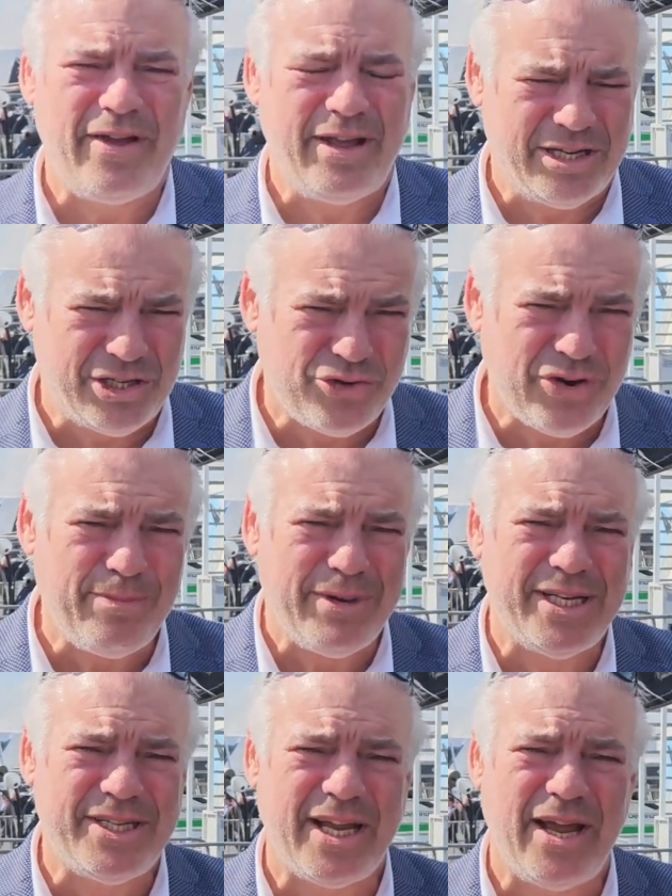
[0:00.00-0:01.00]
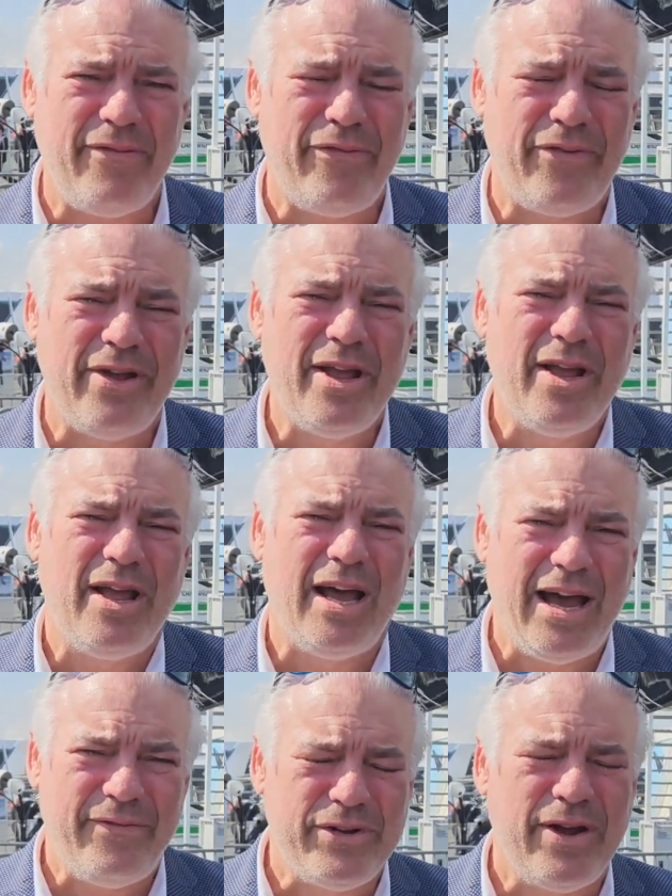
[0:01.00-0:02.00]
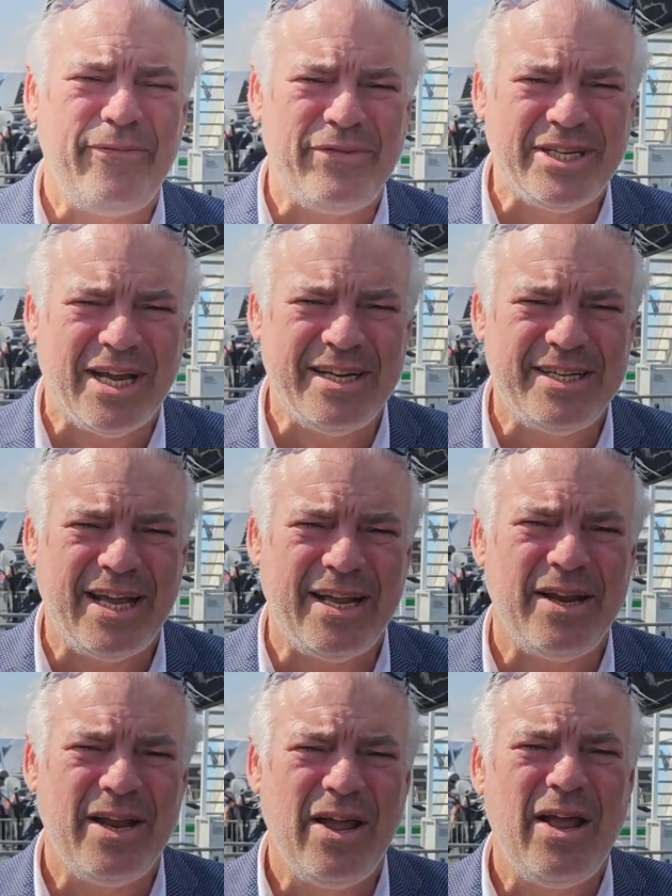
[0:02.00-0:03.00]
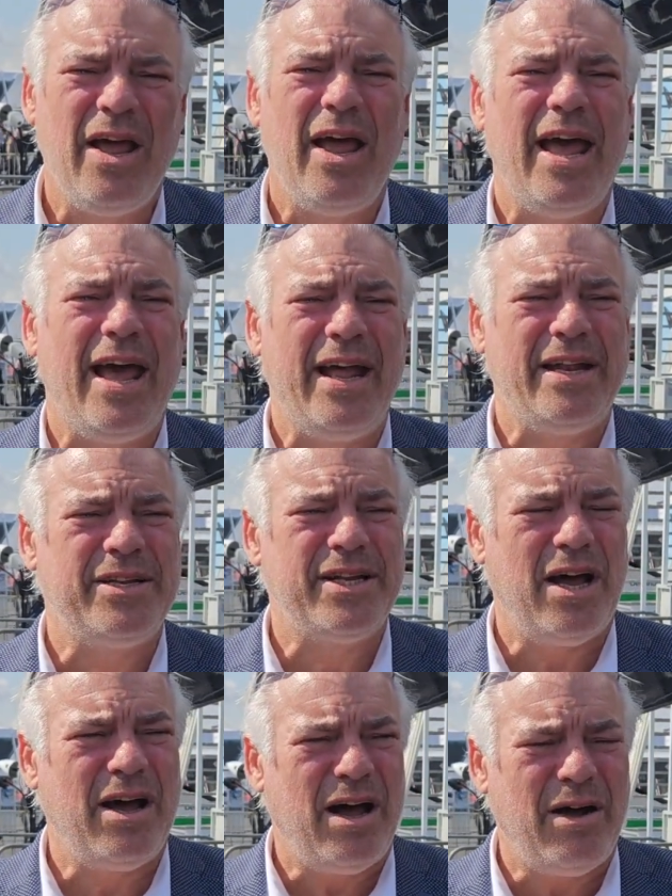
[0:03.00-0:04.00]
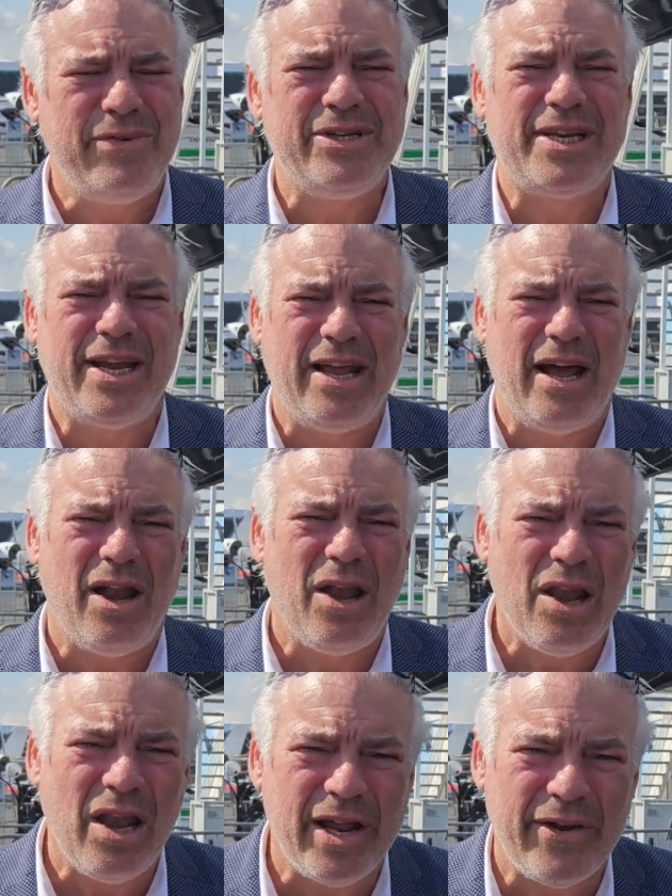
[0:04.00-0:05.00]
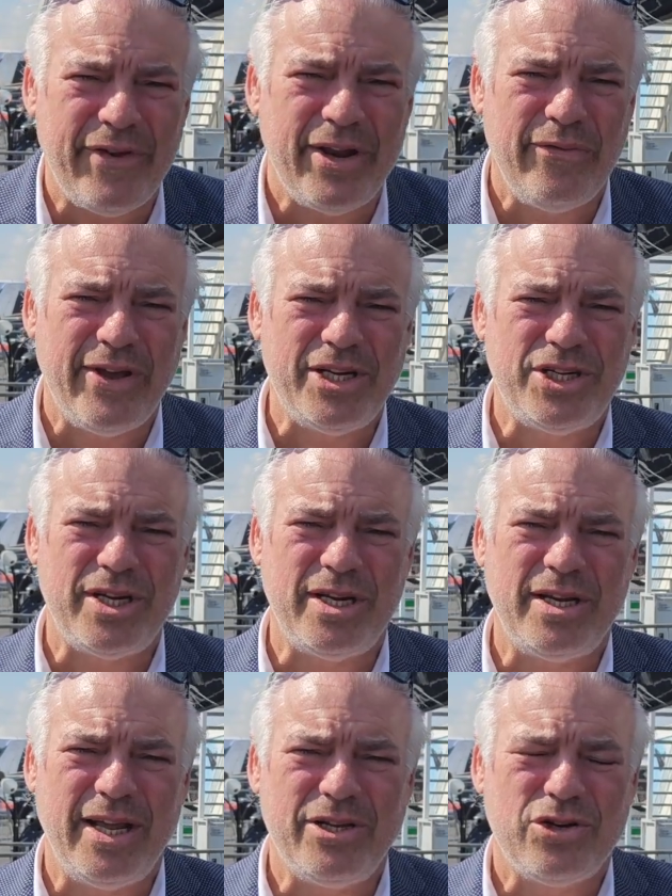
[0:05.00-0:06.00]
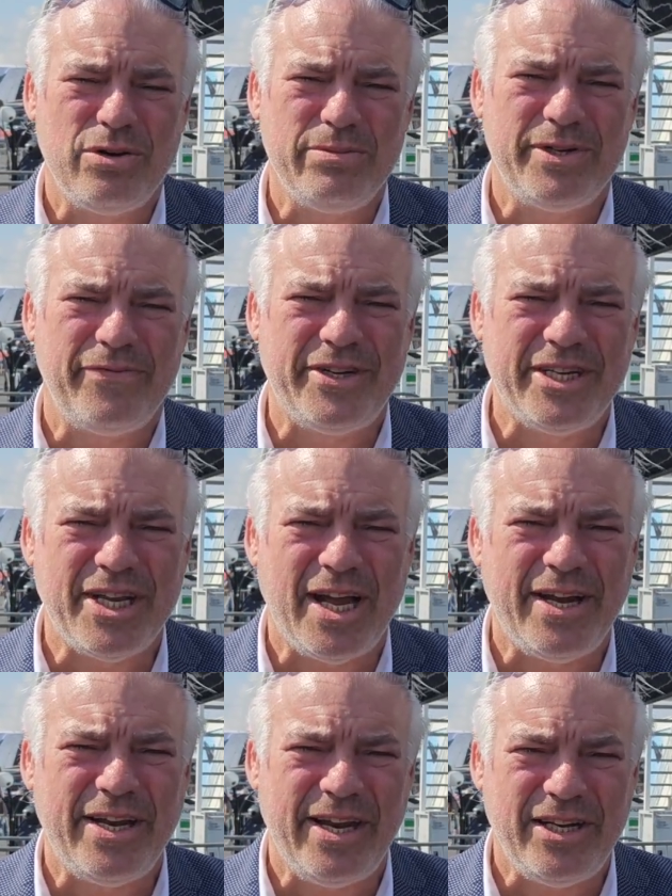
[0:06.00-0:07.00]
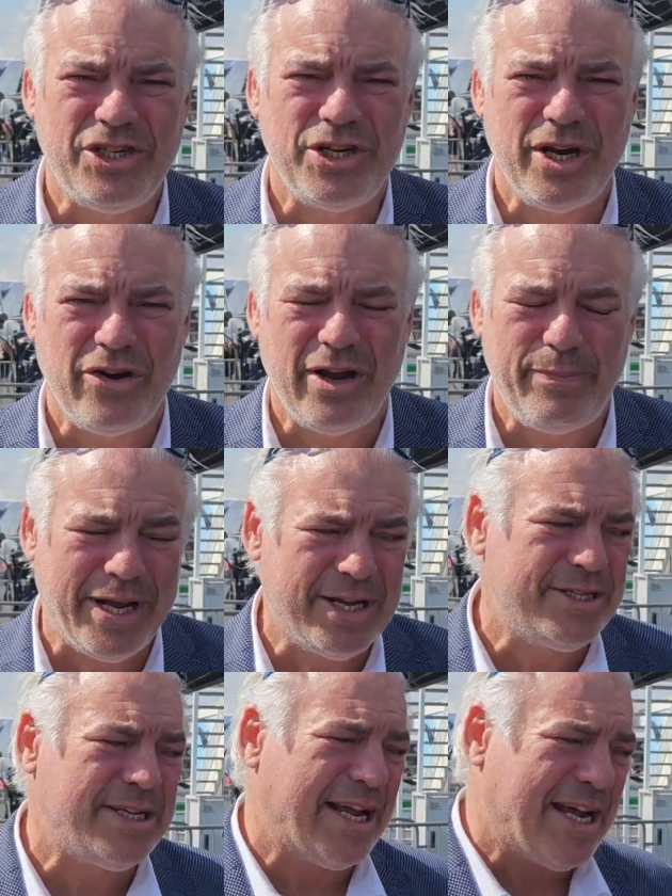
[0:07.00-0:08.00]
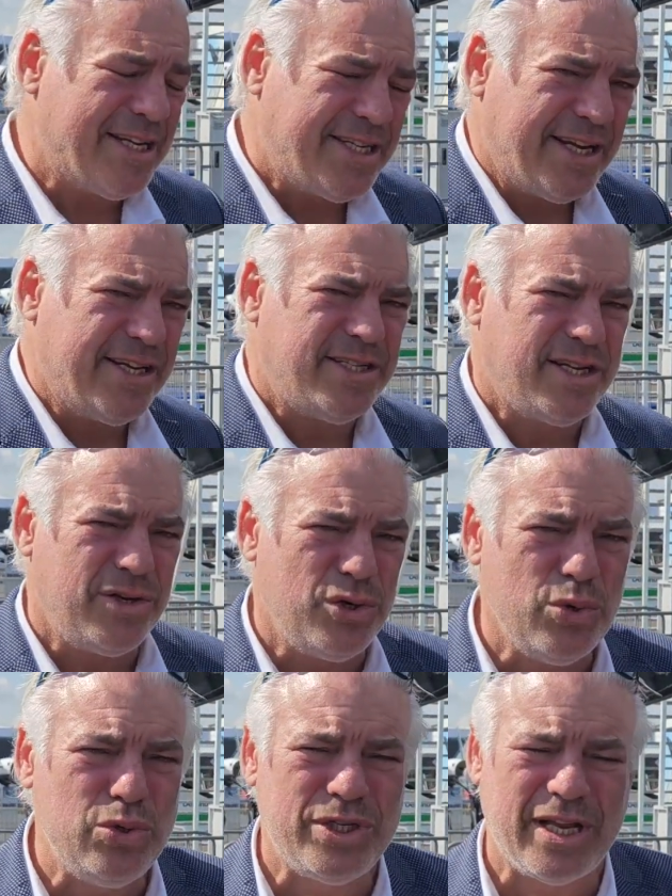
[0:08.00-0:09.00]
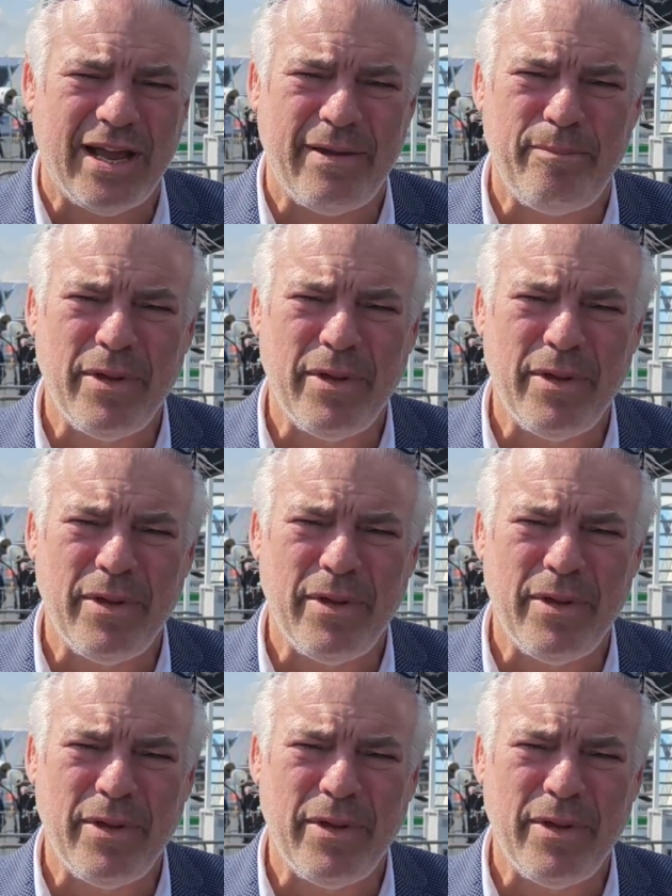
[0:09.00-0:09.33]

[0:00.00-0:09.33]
extremely safe. I have to emphasize that. And obviously a lot of innovation in terms of design and engineering, because like I said, it's a new type